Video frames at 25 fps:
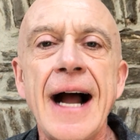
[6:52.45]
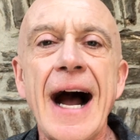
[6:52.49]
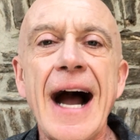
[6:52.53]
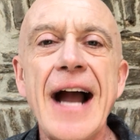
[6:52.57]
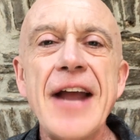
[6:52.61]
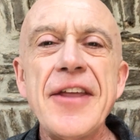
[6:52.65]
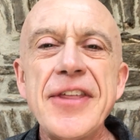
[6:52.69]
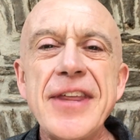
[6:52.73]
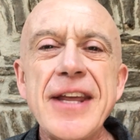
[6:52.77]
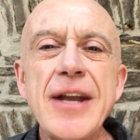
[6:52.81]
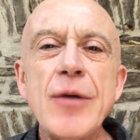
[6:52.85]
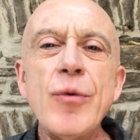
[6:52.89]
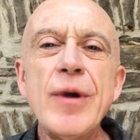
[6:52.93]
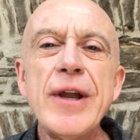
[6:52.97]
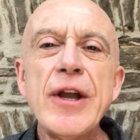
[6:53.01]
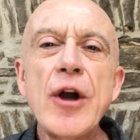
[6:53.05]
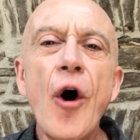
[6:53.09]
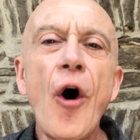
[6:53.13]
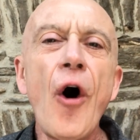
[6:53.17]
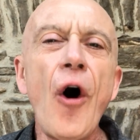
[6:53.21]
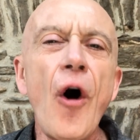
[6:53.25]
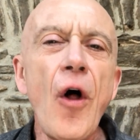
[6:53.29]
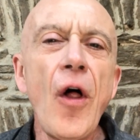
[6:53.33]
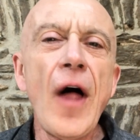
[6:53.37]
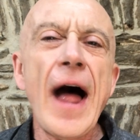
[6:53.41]
I think we
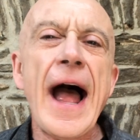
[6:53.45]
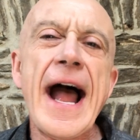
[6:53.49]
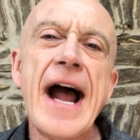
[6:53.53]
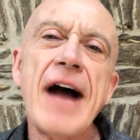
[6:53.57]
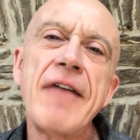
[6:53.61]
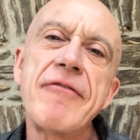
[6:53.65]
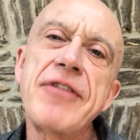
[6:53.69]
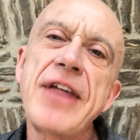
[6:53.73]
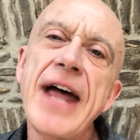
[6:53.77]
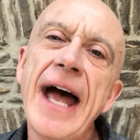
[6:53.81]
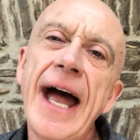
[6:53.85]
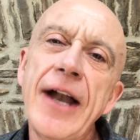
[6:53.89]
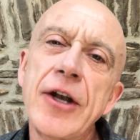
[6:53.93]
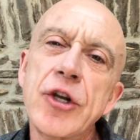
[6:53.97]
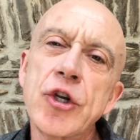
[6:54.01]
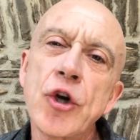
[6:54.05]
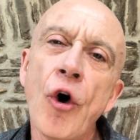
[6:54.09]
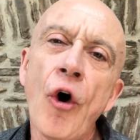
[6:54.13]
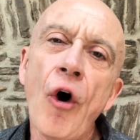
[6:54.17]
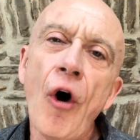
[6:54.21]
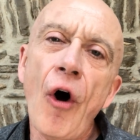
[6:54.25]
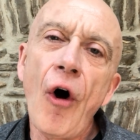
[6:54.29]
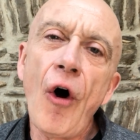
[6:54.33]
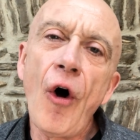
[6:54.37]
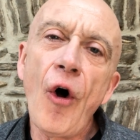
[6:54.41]
all have that
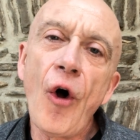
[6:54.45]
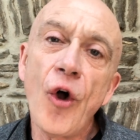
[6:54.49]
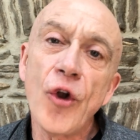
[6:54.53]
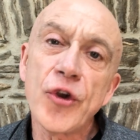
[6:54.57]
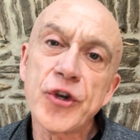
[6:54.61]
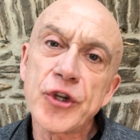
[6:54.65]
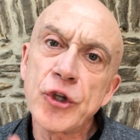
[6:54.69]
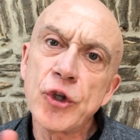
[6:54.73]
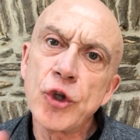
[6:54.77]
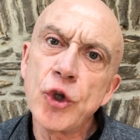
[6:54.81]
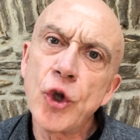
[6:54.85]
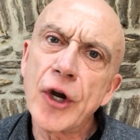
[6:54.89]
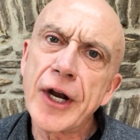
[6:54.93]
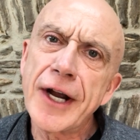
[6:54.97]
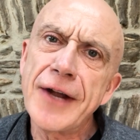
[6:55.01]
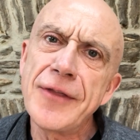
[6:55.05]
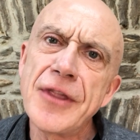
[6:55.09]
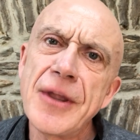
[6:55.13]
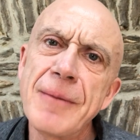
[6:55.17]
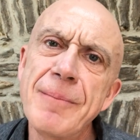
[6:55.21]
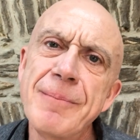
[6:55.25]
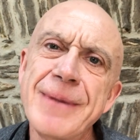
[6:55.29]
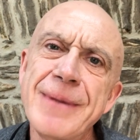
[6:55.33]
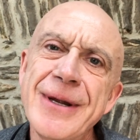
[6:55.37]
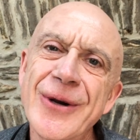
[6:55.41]
call to look in
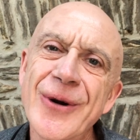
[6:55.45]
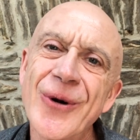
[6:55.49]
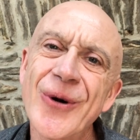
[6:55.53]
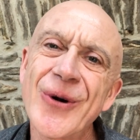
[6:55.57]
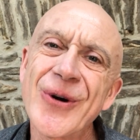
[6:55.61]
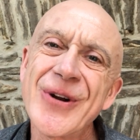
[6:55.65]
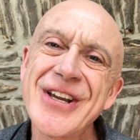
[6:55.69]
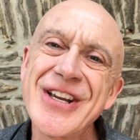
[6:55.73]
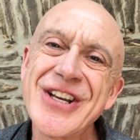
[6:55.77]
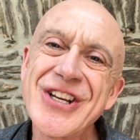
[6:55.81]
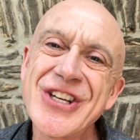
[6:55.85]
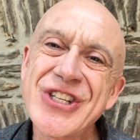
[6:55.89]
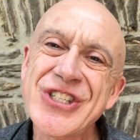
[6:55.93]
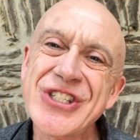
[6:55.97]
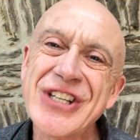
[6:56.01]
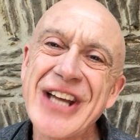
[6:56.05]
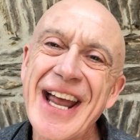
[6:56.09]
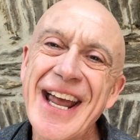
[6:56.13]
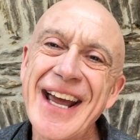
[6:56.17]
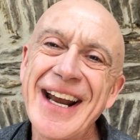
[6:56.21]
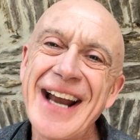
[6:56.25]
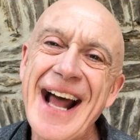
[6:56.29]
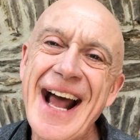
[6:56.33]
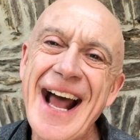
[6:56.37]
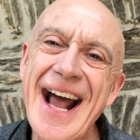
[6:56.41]
the mirror each
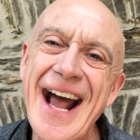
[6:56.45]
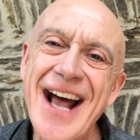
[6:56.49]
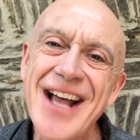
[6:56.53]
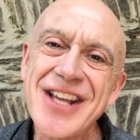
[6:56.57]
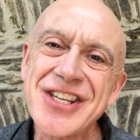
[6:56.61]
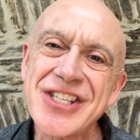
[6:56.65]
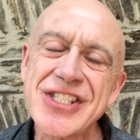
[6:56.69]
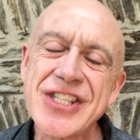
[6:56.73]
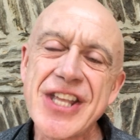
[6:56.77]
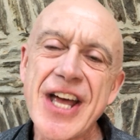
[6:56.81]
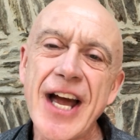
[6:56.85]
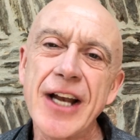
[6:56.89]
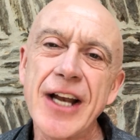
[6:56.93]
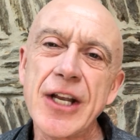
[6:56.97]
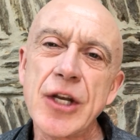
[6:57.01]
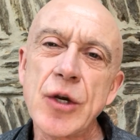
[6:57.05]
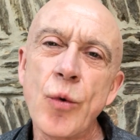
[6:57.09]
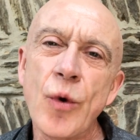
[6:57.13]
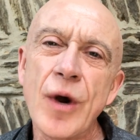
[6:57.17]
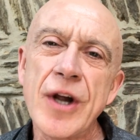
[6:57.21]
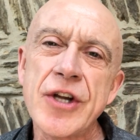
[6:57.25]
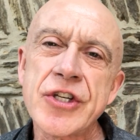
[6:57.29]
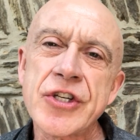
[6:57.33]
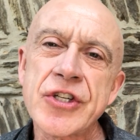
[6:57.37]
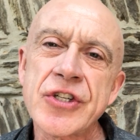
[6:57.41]
day and ask that
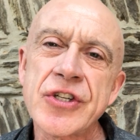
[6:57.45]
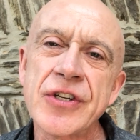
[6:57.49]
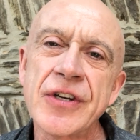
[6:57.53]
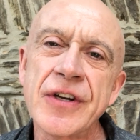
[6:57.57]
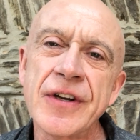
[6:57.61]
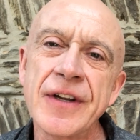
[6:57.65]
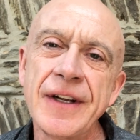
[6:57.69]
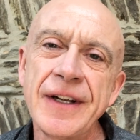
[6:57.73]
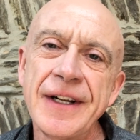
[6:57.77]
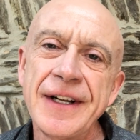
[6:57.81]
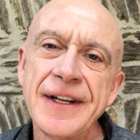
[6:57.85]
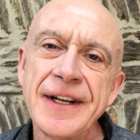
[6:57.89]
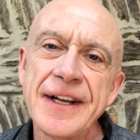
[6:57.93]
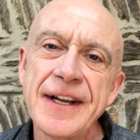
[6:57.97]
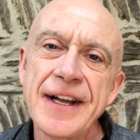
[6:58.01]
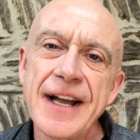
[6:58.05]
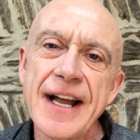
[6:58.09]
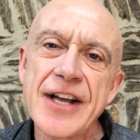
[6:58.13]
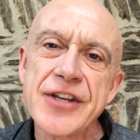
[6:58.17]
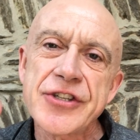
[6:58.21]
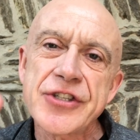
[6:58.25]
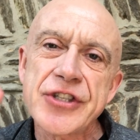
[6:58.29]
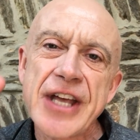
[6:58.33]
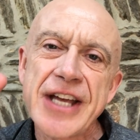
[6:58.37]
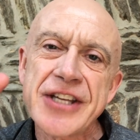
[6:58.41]
question
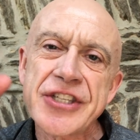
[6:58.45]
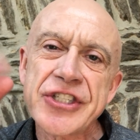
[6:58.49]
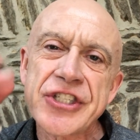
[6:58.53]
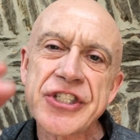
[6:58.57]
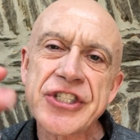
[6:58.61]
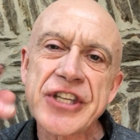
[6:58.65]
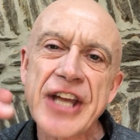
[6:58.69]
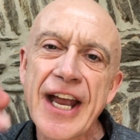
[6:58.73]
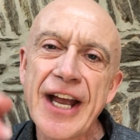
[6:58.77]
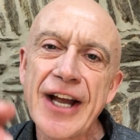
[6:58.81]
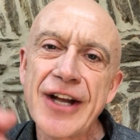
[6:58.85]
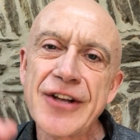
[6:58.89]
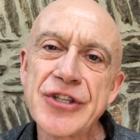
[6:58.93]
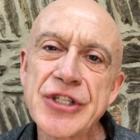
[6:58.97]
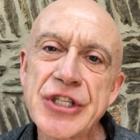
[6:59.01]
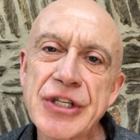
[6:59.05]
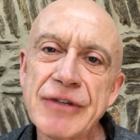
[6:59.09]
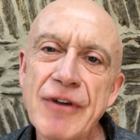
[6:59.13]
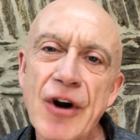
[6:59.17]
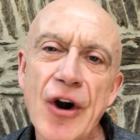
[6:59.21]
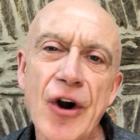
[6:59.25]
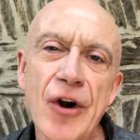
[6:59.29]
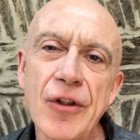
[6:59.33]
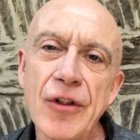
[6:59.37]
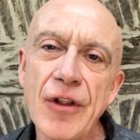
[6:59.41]
as the sands
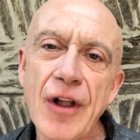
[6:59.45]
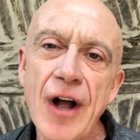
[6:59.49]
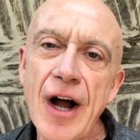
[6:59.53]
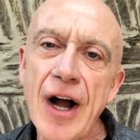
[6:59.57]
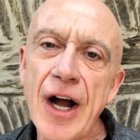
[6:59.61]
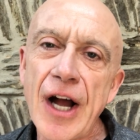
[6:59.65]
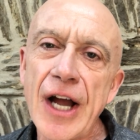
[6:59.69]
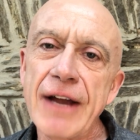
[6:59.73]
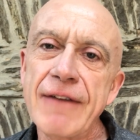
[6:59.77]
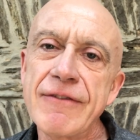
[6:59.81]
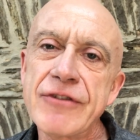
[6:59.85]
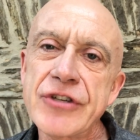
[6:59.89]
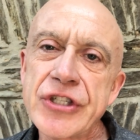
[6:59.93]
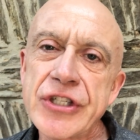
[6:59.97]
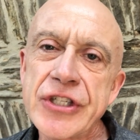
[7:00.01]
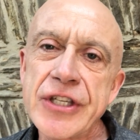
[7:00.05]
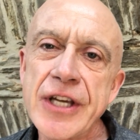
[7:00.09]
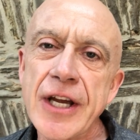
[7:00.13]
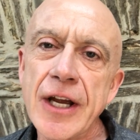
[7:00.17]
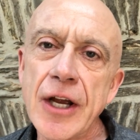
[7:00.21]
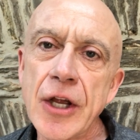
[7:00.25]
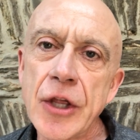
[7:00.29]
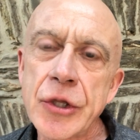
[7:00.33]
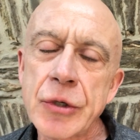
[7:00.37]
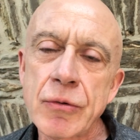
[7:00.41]
of our lives
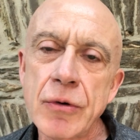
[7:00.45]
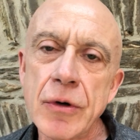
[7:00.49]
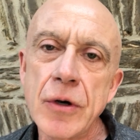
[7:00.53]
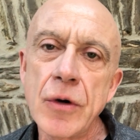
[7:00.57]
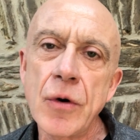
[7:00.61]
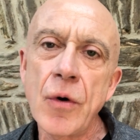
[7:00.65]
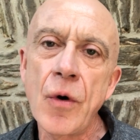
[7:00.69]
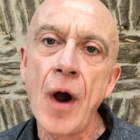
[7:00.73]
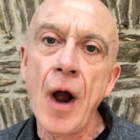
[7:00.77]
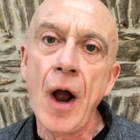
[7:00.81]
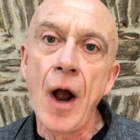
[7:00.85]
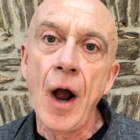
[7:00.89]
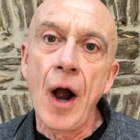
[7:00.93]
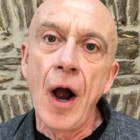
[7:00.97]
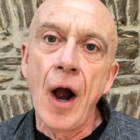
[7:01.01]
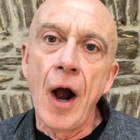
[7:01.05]
tick through,